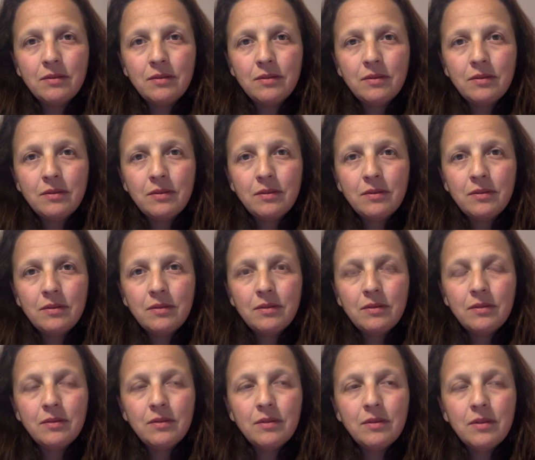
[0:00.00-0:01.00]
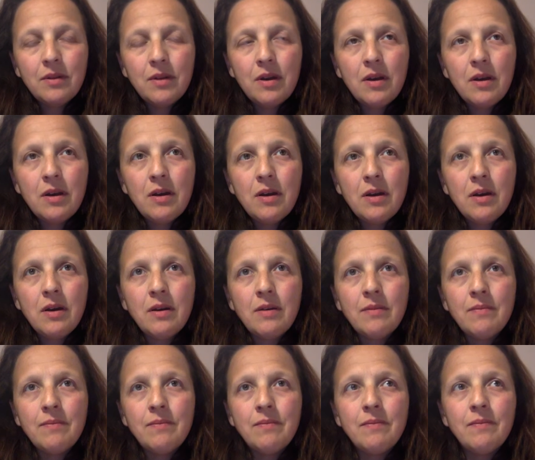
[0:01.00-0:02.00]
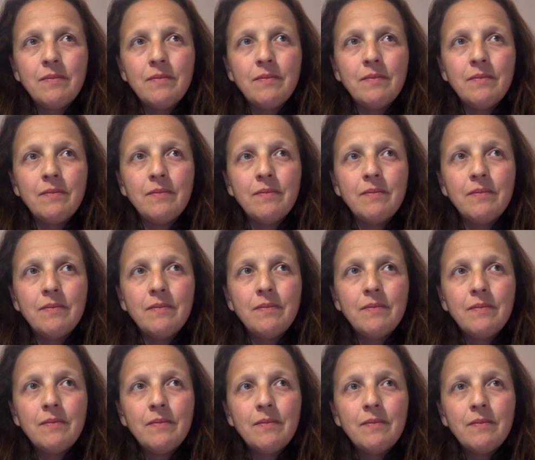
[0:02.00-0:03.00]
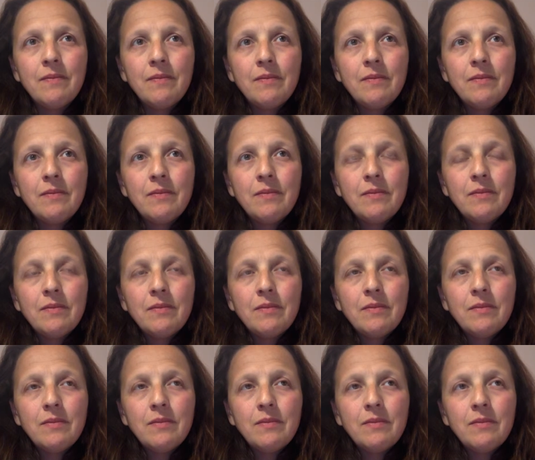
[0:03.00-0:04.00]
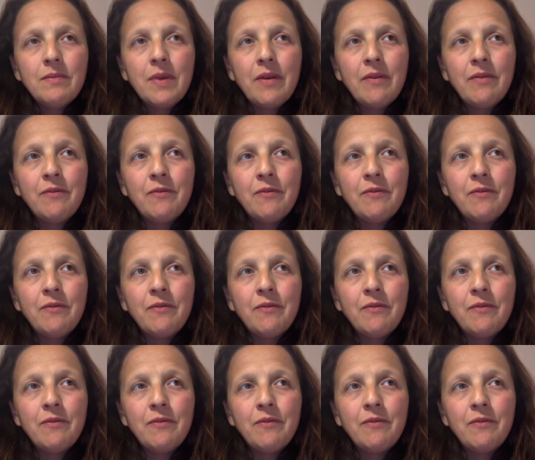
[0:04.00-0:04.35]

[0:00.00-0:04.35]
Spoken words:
[no speech]